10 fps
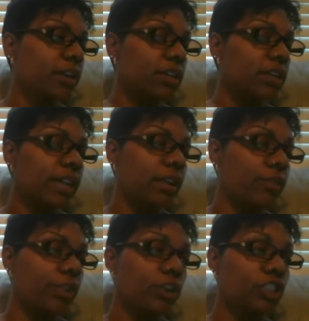get
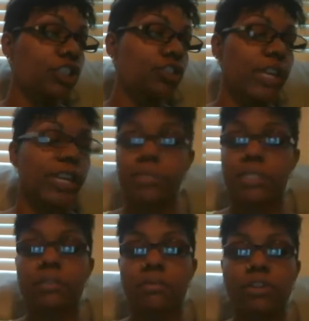through your
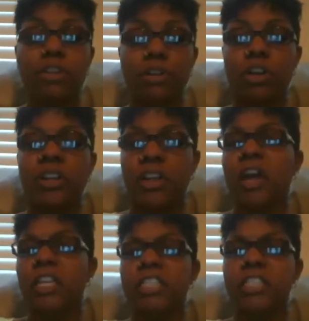streams, you're earning
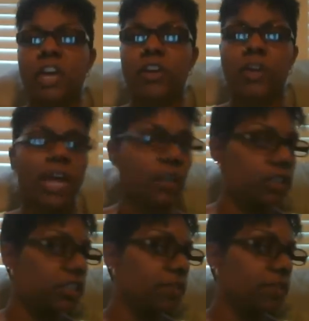at least $100.